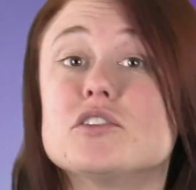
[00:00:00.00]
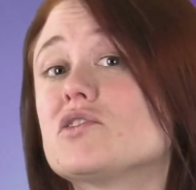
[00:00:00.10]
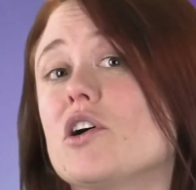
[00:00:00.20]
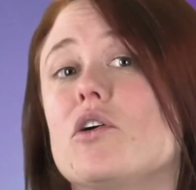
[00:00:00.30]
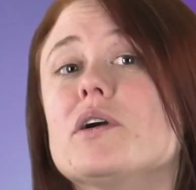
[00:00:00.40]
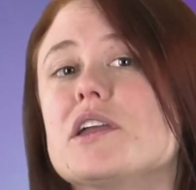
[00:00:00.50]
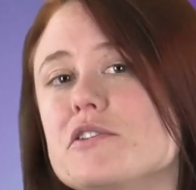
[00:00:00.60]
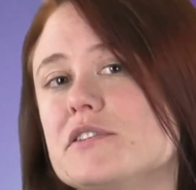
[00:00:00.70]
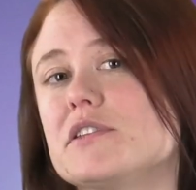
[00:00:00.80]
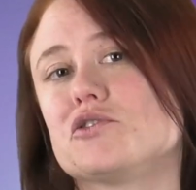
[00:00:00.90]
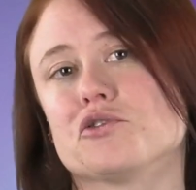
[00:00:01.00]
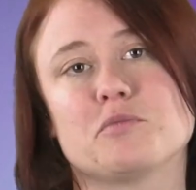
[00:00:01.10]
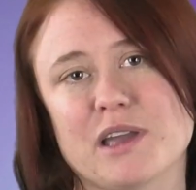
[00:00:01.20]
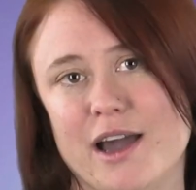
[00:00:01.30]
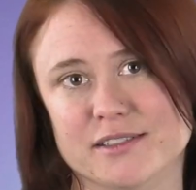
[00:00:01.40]
So here's the
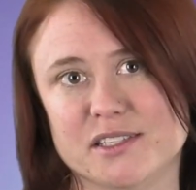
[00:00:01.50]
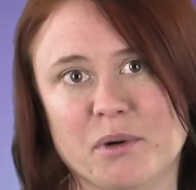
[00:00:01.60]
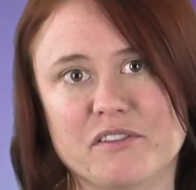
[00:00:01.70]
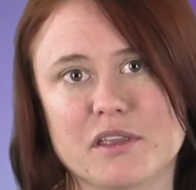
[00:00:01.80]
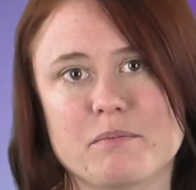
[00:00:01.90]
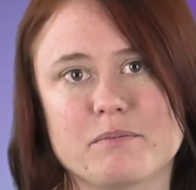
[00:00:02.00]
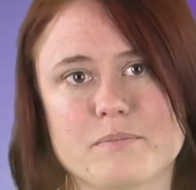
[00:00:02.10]
truth behind some of them.